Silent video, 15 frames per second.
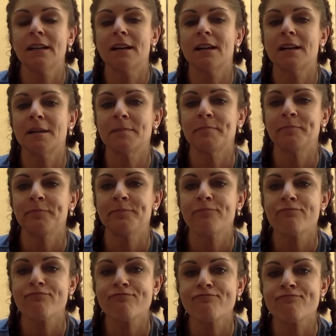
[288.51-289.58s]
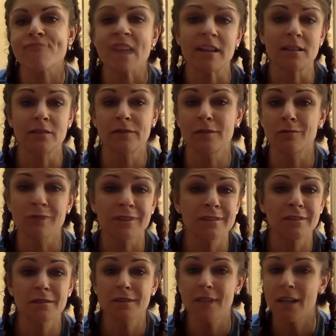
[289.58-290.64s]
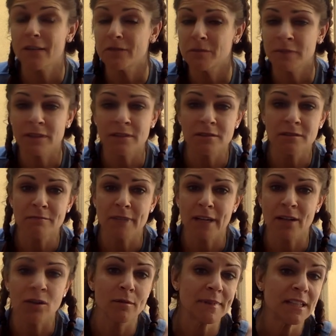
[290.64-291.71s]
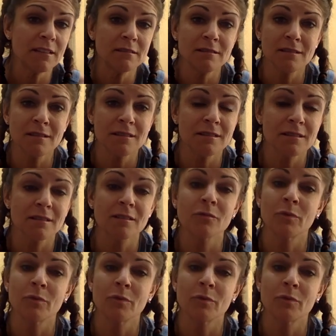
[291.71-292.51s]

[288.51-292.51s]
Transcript: And if you want to do it to heavy metal, by all means,